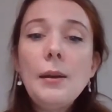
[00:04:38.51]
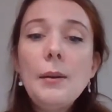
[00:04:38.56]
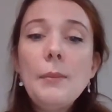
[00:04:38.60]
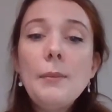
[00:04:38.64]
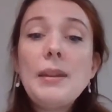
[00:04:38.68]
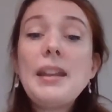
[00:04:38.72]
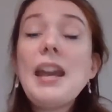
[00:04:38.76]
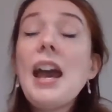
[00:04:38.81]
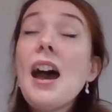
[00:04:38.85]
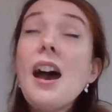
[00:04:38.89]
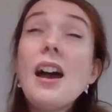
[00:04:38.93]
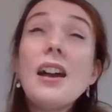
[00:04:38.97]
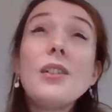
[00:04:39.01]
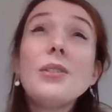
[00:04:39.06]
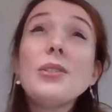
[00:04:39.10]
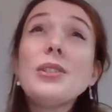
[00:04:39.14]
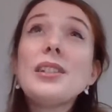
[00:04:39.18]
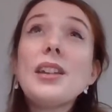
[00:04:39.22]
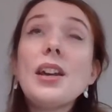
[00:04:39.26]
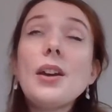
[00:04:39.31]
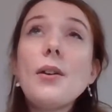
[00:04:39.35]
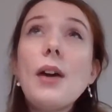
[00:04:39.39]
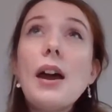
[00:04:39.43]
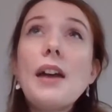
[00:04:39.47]
But
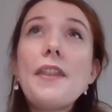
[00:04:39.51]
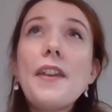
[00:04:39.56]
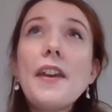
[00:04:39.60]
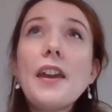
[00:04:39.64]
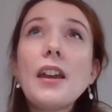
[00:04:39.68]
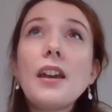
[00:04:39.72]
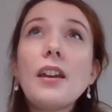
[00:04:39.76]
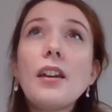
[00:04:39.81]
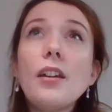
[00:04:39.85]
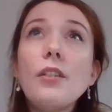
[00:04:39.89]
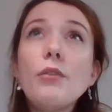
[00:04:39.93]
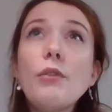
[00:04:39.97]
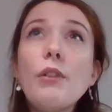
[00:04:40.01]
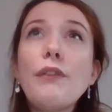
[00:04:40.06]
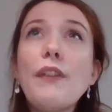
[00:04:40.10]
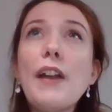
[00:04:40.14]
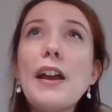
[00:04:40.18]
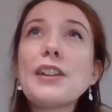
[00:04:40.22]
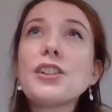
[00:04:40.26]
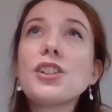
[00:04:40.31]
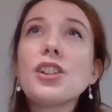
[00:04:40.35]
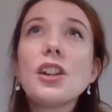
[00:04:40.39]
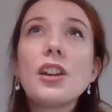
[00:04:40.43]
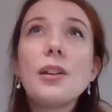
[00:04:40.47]
I think
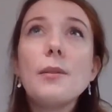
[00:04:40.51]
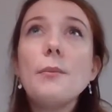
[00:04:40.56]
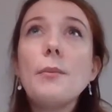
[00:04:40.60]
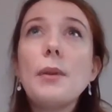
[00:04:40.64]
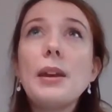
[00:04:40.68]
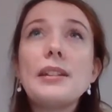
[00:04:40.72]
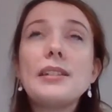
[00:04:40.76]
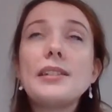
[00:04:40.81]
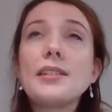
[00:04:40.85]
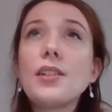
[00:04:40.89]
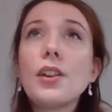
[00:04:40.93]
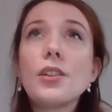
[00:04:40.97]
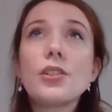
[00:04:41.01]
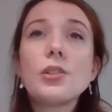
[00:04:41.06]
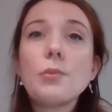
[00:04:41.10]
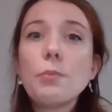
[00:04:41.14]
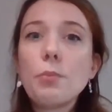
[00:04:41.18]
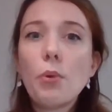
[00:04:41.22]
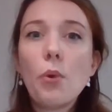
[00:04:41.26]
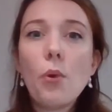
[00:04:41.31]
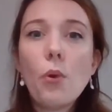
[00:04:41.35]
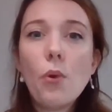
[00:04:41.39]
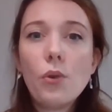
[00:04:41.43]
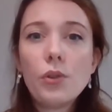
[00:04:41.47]
reflection is such a
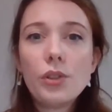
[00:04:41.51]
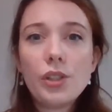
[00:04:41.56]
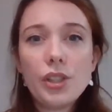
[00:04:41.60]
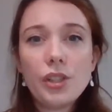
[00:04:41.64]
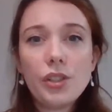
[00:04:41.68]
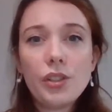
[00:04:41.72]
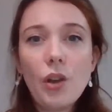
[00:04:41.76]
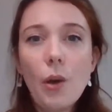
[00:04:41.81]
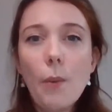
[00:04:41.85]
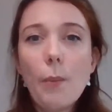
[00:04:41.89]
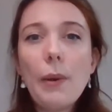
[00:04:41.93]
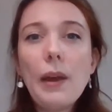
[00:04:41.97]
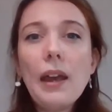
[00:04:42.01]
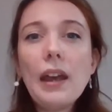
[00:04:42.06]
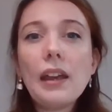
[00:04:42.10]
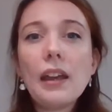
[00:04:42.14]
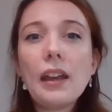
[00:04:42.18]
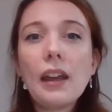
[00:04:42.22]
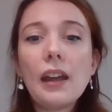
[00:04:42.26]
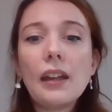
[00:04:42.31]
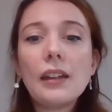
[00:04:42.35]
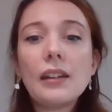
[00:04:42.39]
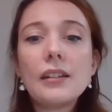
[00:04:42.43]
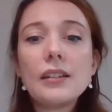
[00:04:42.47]
broad topic,
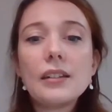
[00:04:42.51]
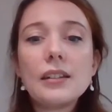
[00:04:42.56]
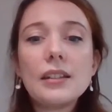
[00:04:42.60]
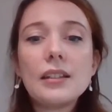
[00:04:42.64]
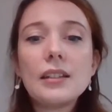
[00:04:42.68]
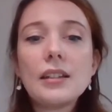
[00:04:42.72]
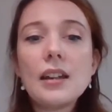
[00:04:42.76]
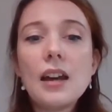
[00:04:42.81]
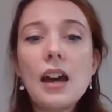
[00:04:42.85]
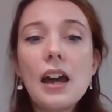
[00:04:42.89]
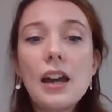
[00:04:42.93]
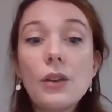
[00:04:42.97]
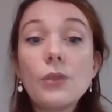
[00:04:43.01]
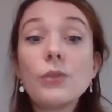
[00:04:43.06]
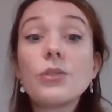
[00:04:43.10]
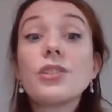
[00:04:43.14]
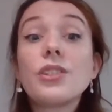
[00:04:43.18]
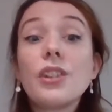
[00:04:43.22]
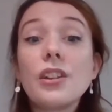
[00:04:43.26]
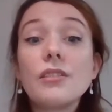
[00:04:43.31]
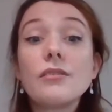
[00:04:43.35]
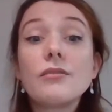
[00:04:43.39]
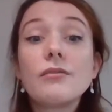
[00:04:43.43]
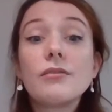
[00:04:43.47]
and I
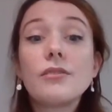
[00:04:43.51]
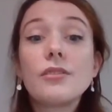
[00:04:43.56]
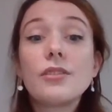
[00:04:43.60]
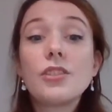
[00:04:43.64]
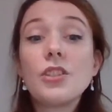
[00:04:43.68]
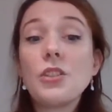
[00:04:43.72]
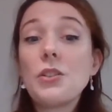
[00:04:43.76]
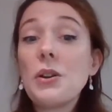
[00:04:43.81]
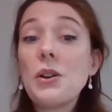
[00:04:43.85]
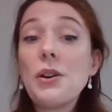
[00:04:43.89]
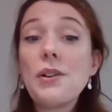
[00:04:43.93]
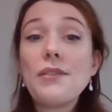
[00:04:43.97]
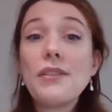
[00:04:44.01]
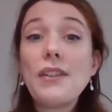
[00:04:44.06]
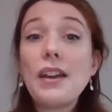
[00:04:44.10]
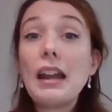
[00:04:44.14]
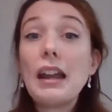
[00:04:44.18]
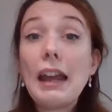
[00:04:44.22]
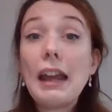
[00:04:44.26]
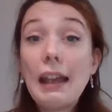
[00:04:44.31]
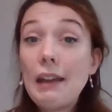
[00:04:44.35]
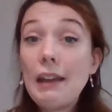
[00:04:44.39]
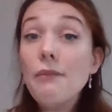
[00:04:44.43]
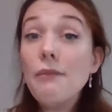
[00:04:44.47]
also do a lot
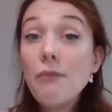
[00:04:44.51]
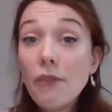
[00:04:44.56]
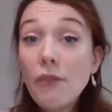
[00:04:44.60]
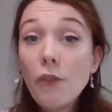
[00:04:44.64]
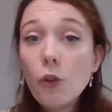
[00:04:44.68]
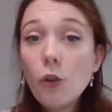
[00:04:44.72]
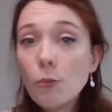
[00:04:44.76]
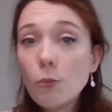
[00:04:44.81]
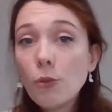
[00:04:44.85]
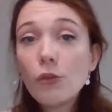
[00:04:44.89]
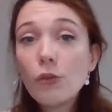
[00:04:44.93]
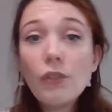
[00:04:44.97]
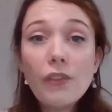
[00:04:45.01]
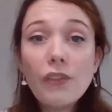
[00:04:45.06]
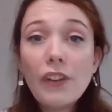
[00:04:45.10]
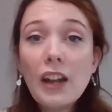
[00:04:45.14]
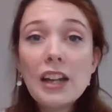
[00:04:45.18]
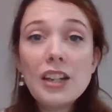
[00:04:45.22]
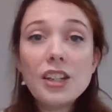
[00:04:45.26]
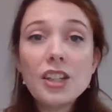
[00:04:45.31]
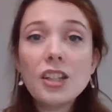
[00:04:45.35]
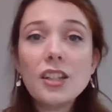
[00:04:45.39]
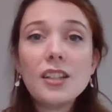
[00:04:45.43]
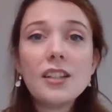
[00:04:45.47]
of informal
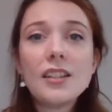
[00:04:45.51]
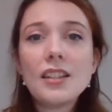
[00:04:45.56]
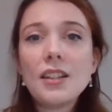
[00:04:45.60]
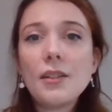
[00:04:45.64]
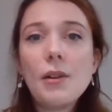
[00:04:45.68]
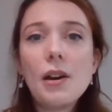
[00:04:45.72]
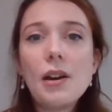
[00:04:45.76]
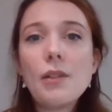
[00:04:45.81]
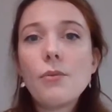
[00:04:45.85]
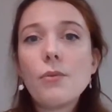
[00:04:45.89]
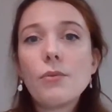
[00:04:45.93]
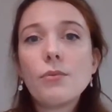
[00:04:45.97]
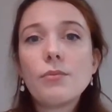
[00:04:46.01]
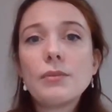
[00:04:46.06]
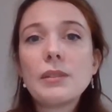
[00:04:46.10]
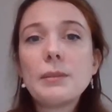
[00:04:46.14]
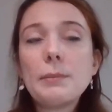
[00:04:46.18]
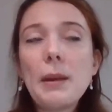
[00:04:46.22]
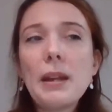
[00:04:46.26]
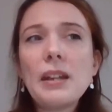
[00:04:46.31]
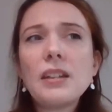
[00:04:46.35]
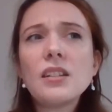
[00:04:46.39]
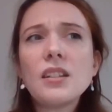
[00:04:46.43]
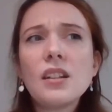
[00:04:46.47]
reflection. So I will
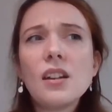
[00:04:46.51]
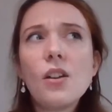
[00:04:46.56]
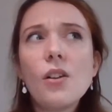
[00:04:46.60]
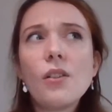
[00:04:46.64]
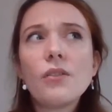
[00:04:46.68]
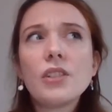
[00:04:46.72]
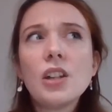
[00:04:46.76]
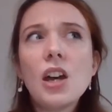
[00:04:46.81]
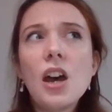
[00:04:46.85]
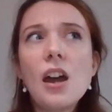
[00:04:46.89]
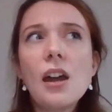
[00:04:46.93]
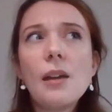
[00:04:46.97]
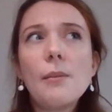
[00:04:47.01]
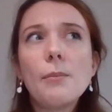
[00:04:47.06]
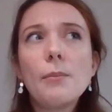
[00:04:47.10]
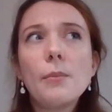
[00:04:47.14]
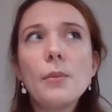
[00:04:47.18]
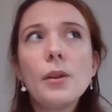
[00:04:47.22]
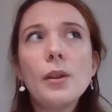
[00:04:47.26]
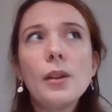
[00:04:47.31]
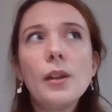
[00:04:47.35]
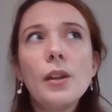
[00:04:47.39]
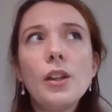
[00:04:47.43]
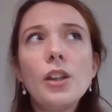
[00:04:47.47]
spend a lot of
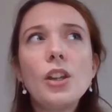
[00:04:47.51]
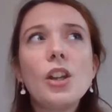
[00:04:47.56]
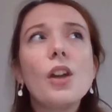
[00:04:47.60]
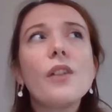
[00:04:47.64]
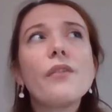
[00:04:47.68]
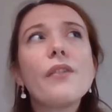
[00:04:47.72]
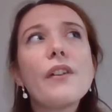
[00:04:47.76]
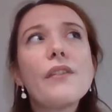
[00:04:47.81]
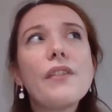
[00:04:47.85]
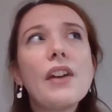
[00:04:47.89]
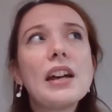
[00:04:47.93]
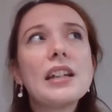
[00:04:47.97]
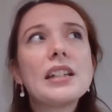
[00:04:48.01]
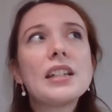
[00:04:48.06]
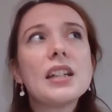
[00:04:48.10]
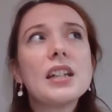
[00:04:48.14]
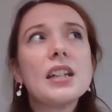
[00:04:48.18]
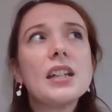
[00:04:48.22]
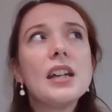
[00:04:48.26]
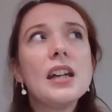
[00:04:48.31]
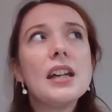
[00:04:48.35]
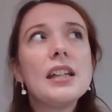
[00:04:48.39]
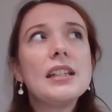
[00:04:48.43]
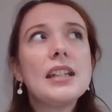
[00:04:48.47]
time, if I've had
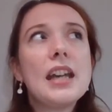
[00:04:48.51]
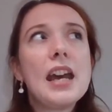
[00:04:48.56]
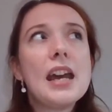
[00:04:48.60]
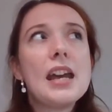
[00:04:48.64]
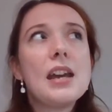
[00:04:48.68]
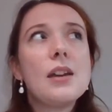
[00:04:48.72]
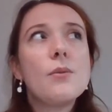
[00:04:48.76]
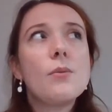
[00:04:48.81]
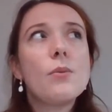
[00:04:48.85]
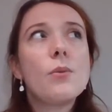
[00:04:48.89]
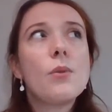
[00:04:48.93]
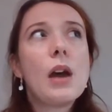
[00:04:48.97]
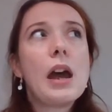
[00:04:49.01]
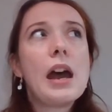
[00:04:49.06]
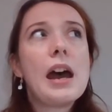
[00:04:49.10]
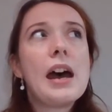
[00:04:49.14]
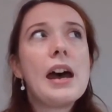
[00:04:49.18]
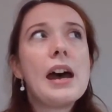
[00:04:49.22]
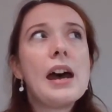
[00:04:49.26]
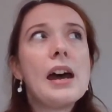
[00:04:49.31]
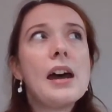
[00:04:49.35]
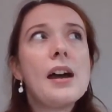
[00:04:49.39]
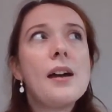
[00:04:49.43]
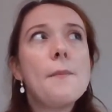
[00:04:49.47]
a day
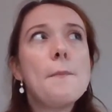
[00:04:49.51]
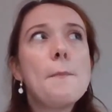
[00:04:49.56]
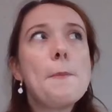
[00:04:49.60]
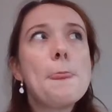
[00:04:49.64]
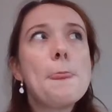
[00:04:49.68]
where